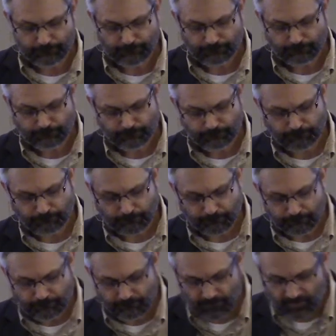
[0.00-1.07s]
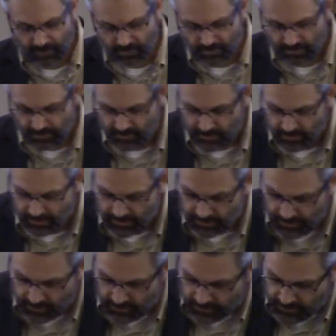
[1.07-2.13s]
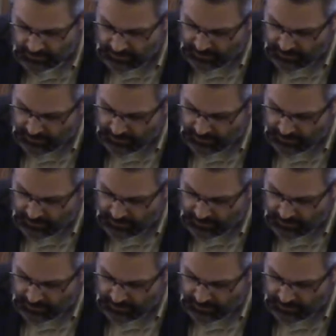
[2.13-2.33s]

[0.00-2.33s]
Nothing is said.